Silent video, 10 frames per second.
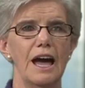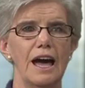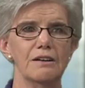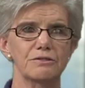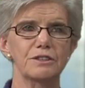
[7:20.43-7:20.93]

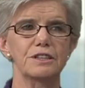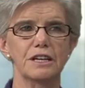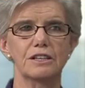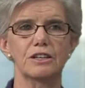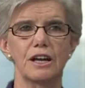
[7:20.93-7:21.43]

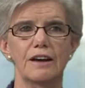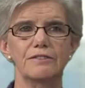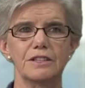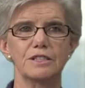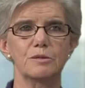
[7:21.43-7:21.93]
Everything in their
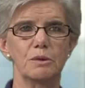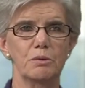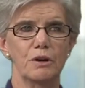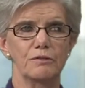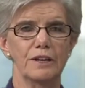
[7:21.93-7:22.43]
life needs to be
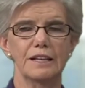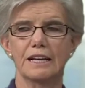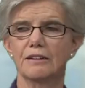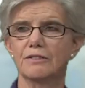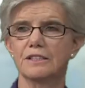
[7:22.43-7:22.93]
perfect,
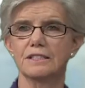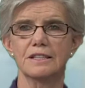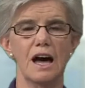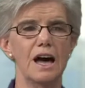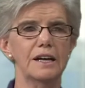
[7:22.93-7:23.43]
and if it's
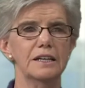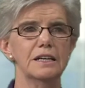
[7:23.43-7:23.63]
not,